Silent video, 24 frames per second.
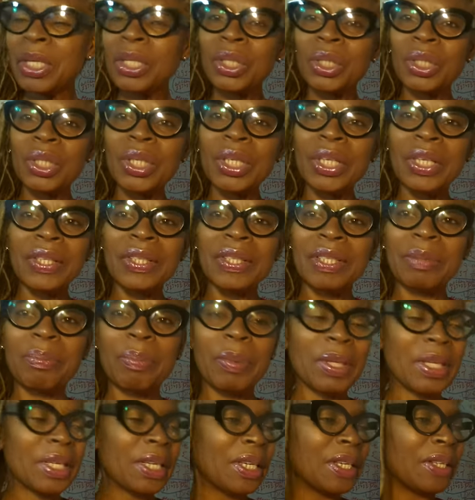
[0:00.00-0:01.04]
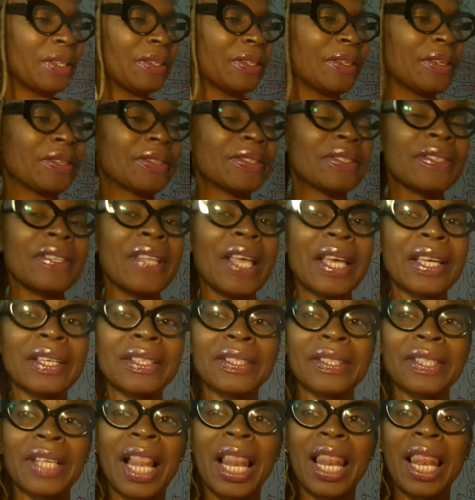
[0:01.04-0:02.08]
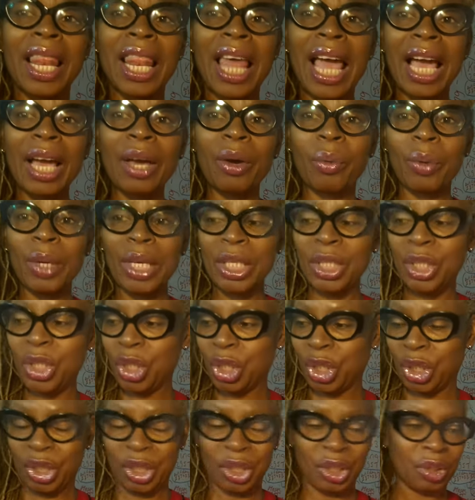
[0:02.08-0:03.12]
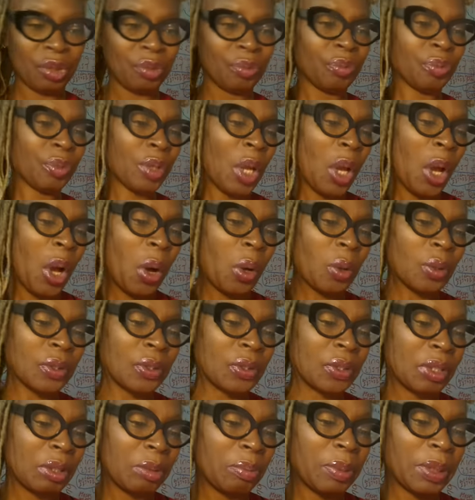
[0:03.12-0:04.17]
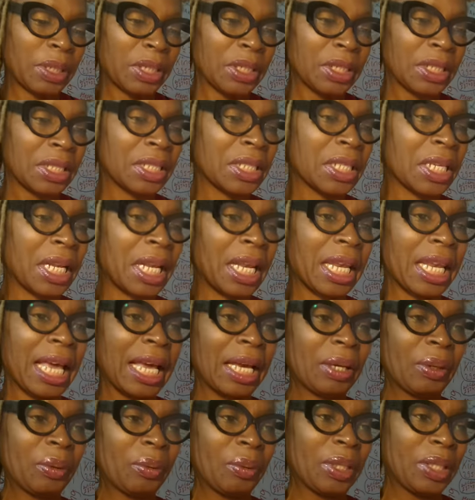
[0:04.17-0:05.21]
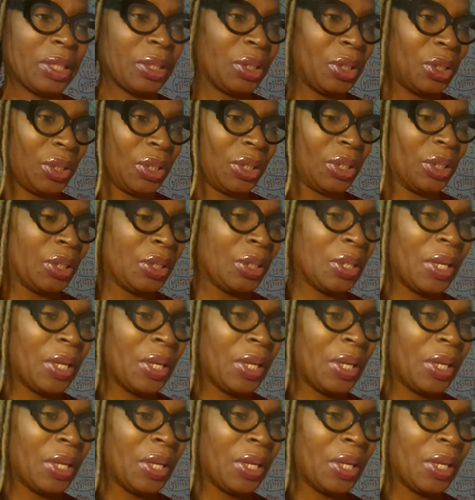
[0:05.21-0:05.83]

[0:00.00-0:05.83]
She is speaking snake's language or serpent language.